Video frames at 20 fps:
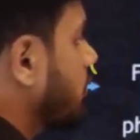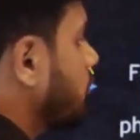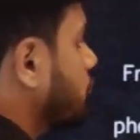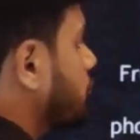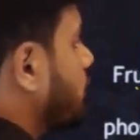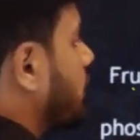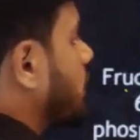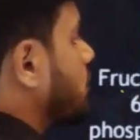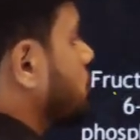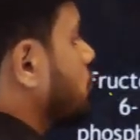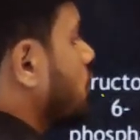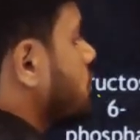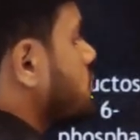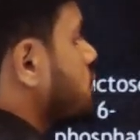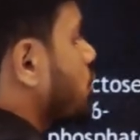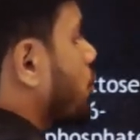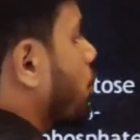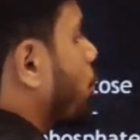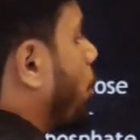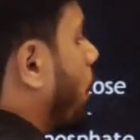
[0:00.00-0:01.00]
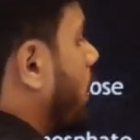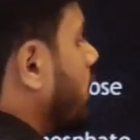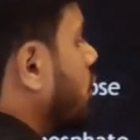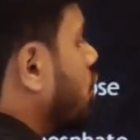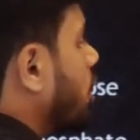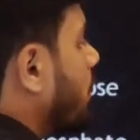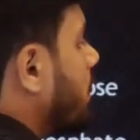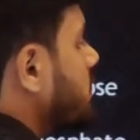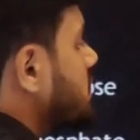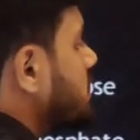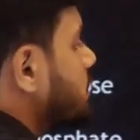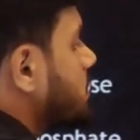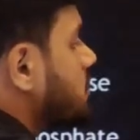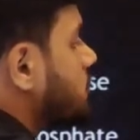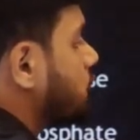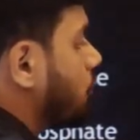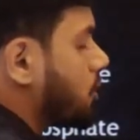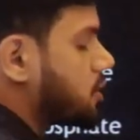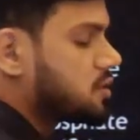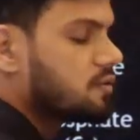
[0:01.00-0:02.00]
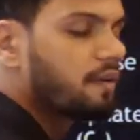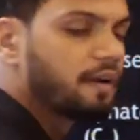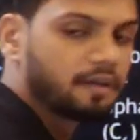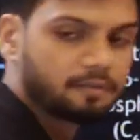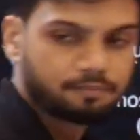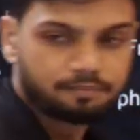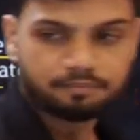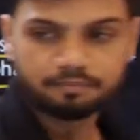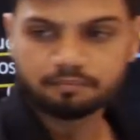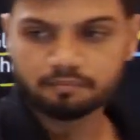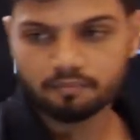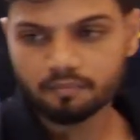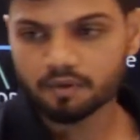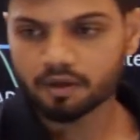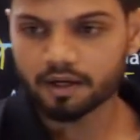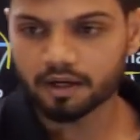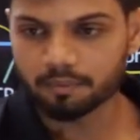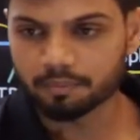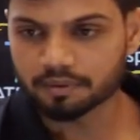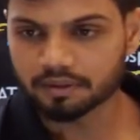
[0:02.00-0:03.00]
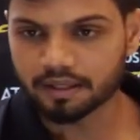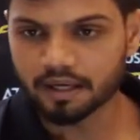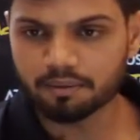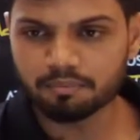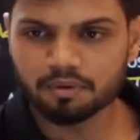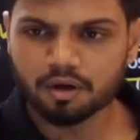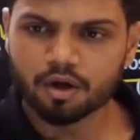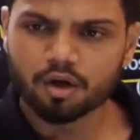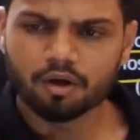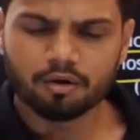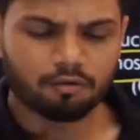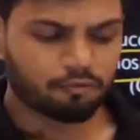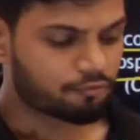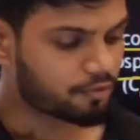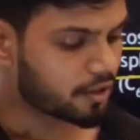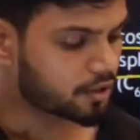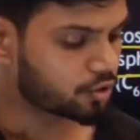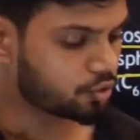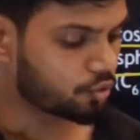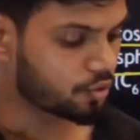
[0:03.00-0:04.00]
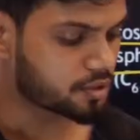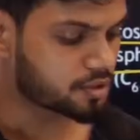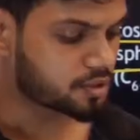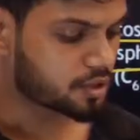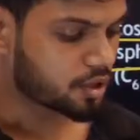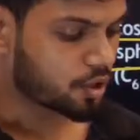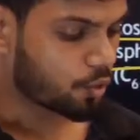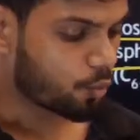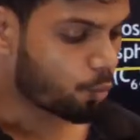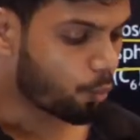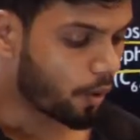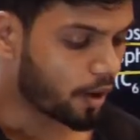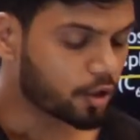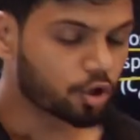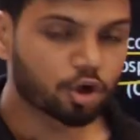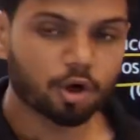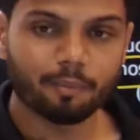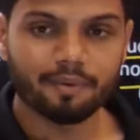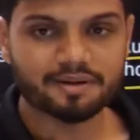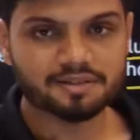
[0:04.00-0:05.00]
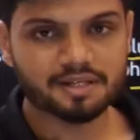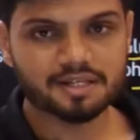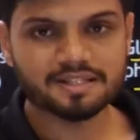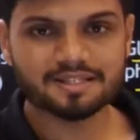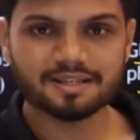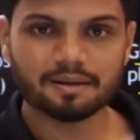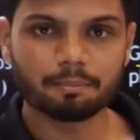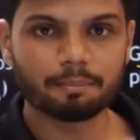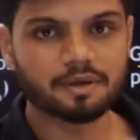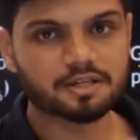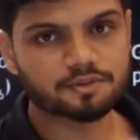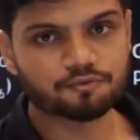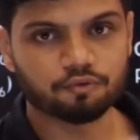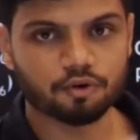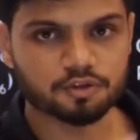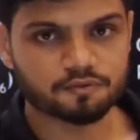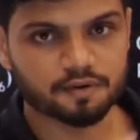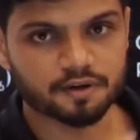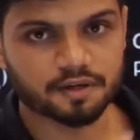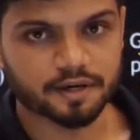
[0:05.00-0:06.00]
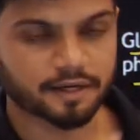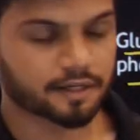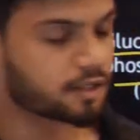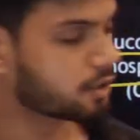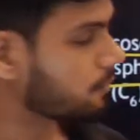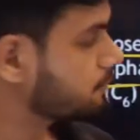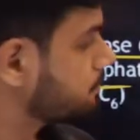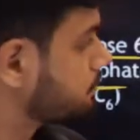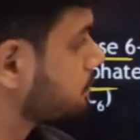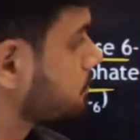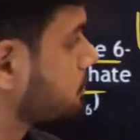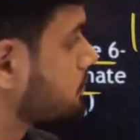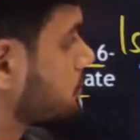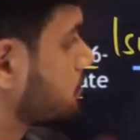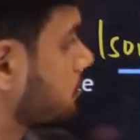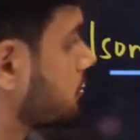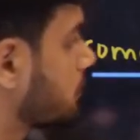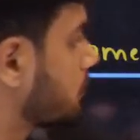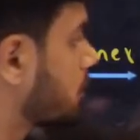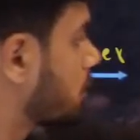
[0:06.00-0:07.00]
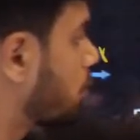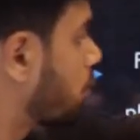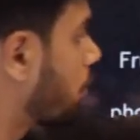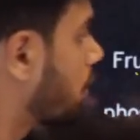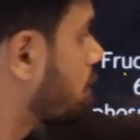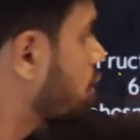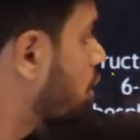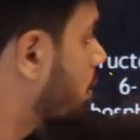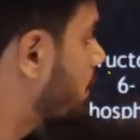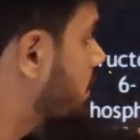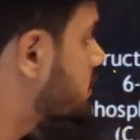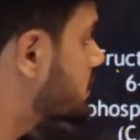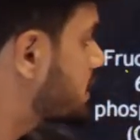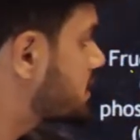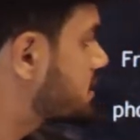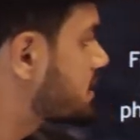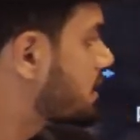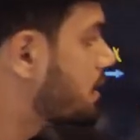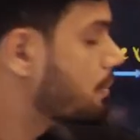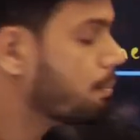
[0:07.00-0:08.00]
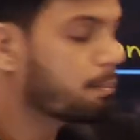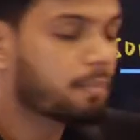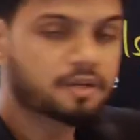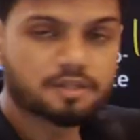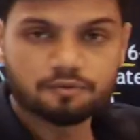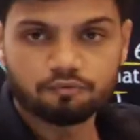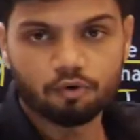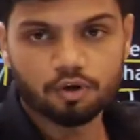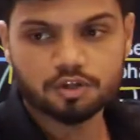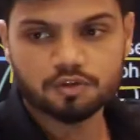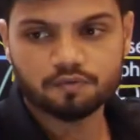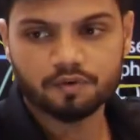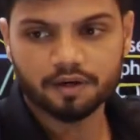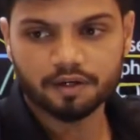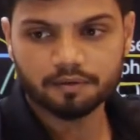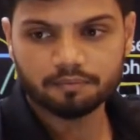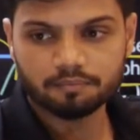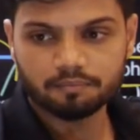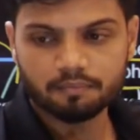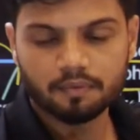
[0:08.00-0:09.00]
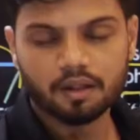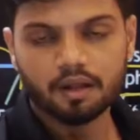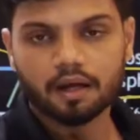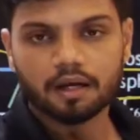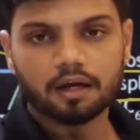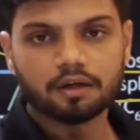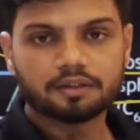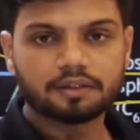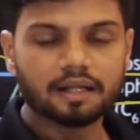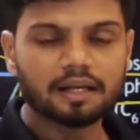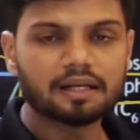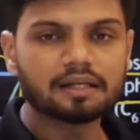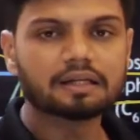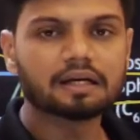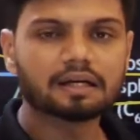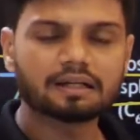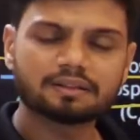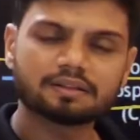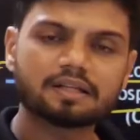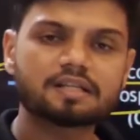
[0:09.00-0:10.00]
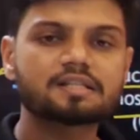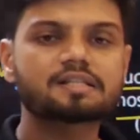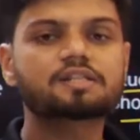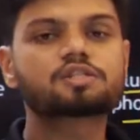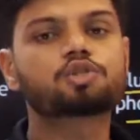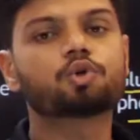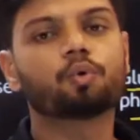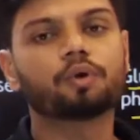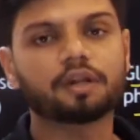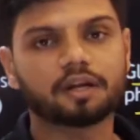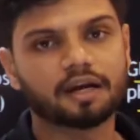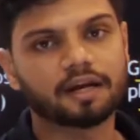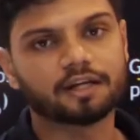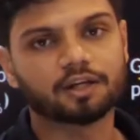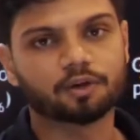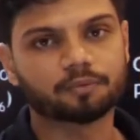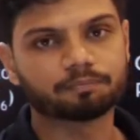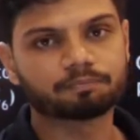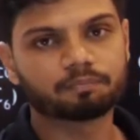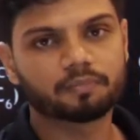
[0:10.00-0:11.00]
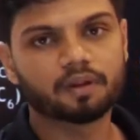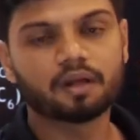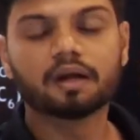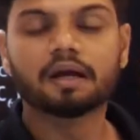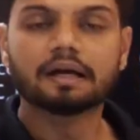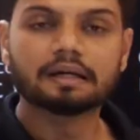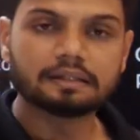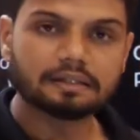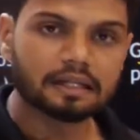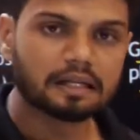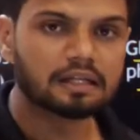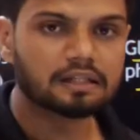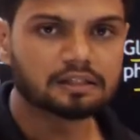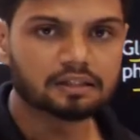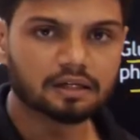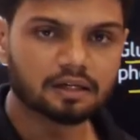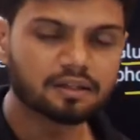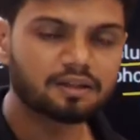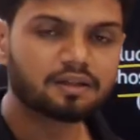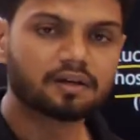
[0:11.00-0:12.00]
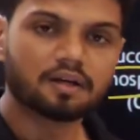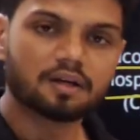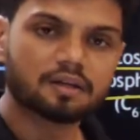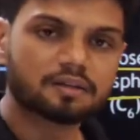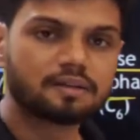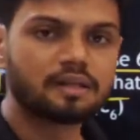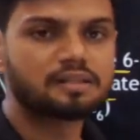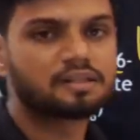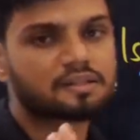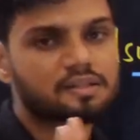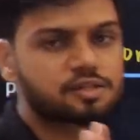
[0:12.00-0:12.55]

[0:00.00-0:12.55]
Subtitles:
fructose 1,6 bisphosphate. It became fructose 1,6 bisphosphate right now. 1,6 bisphosphate. Now till here, this is a story right now. Till here, this is a